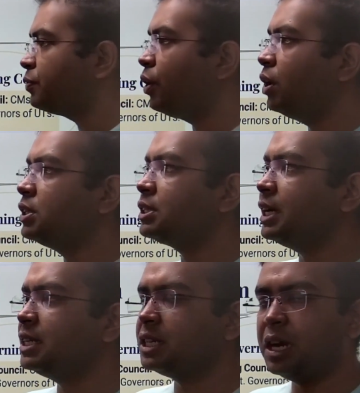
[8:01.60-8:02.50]
of all
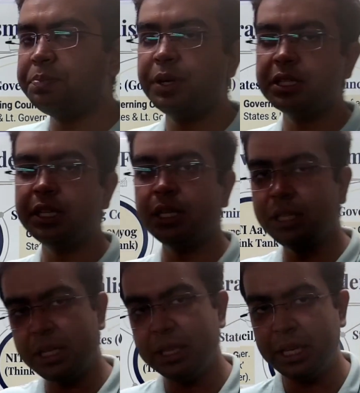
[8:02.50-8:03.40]
states are present in
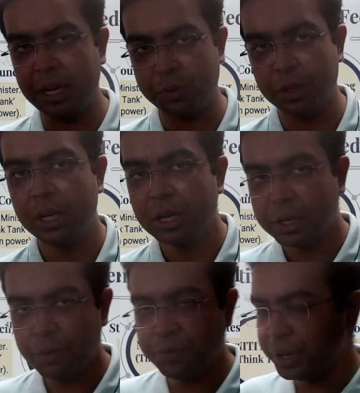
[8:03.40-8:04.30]
the NITI Aayog.
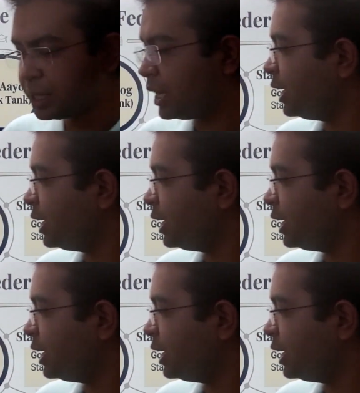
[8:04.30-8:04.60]
Now, first,